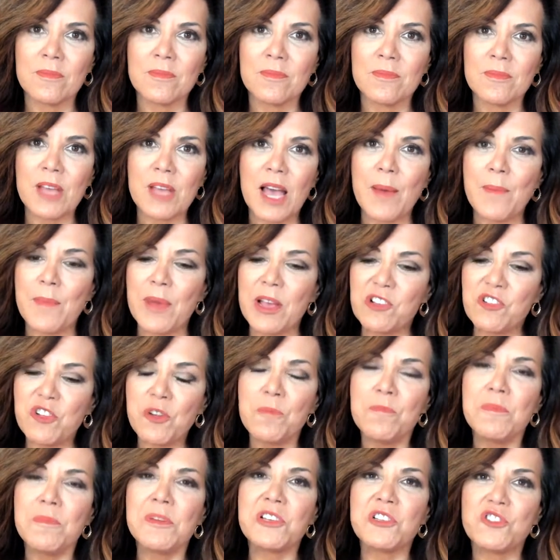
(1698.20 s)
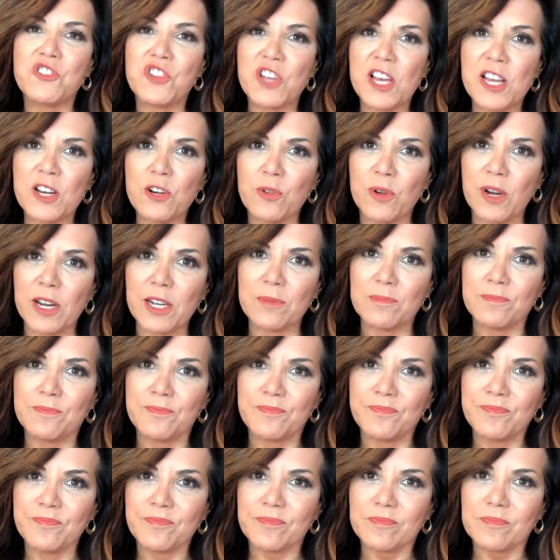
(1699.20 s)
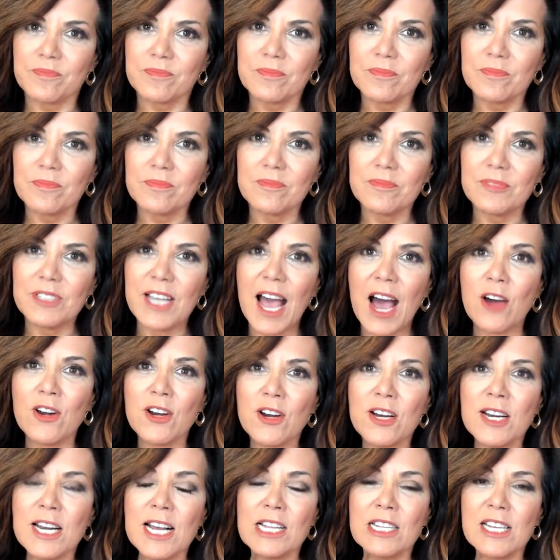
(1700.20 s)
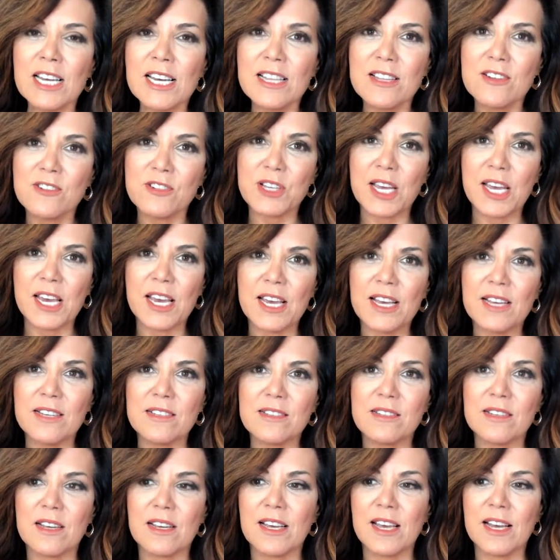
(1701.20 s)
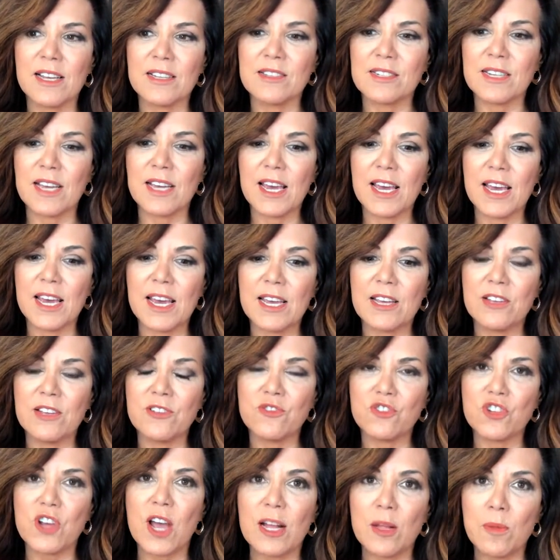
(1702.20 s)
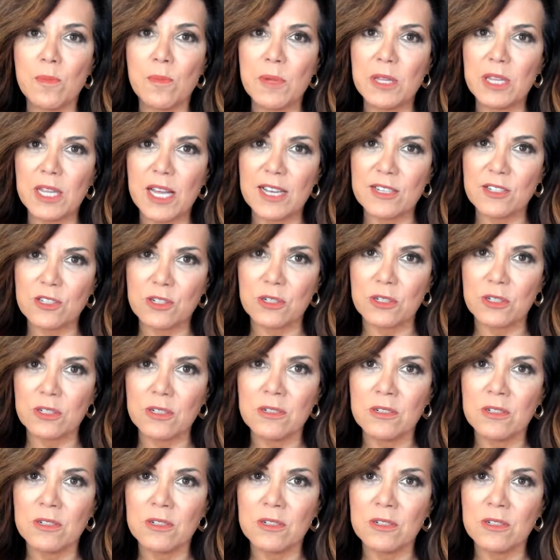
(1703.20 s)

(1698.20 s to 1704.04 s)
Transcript: I mentioned misgendering. Out in LA, there's a case against a child molester,